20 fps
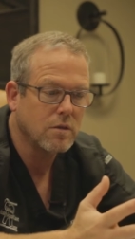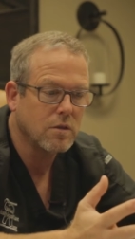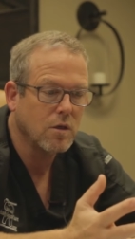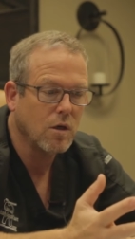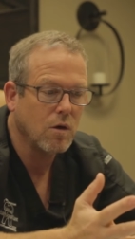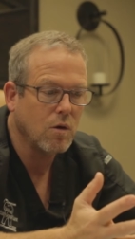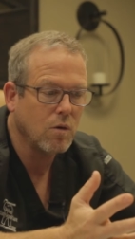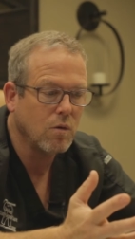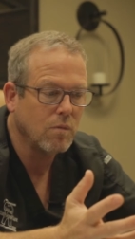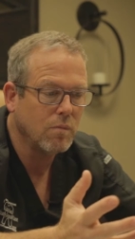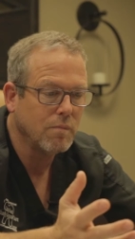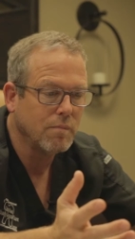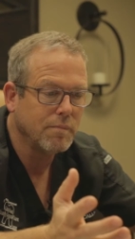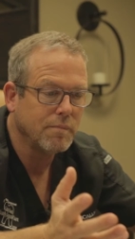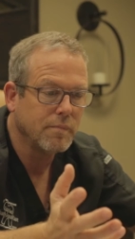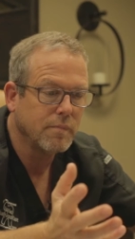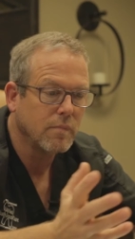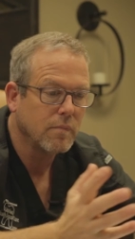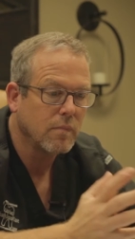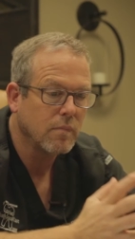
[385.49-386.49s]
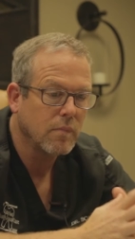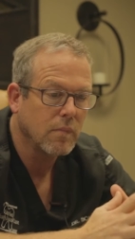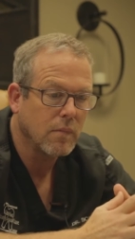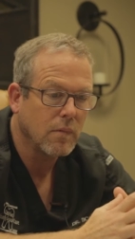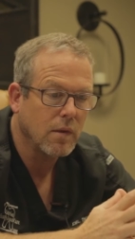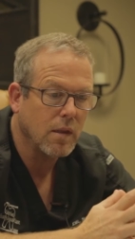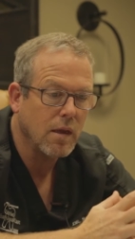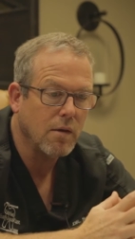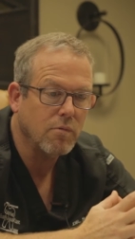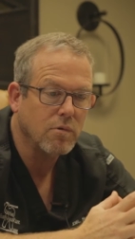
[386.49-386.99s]
So
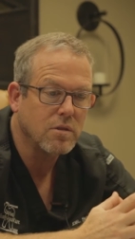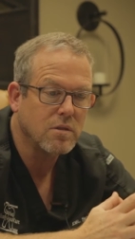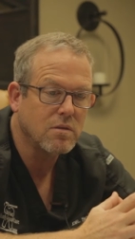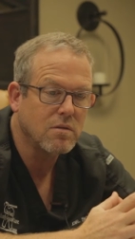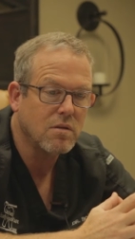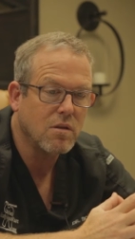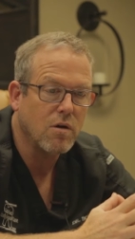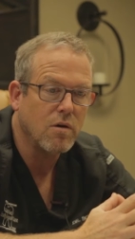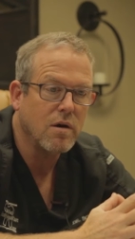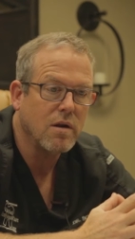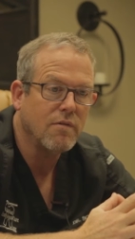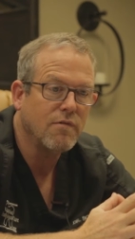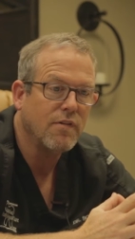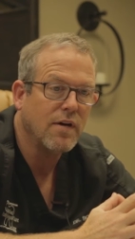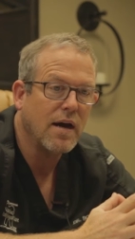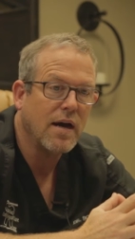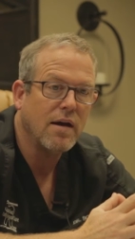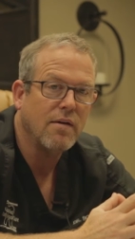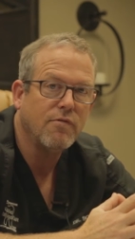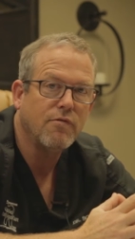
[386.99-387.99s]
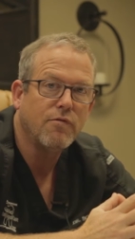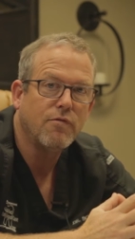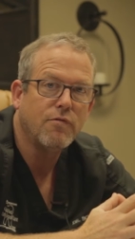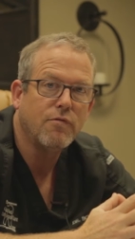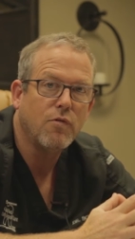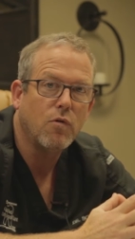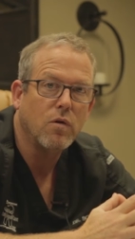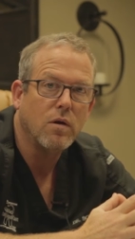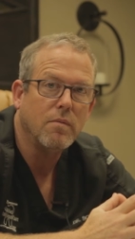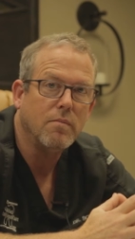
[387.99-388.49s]
it was 35,
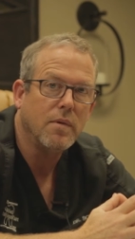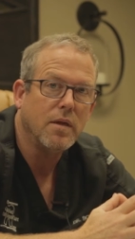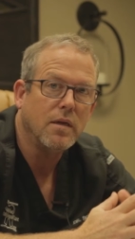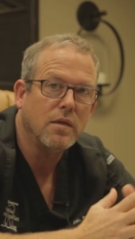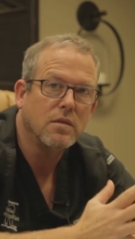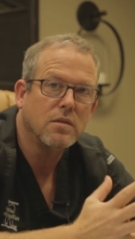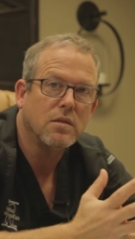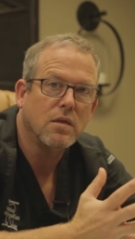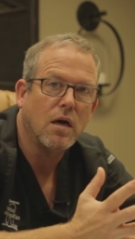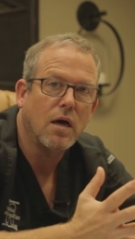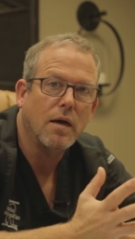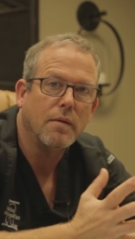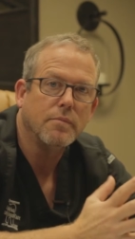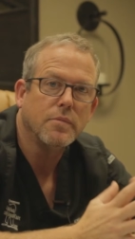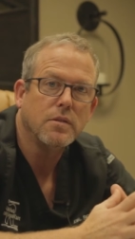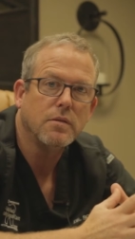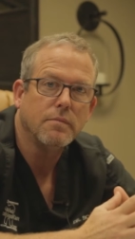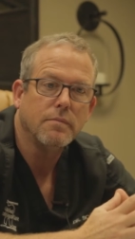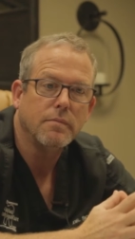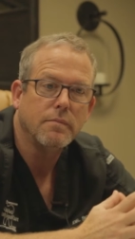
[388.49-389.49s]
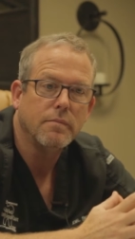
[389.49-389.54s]
40 minutes tops.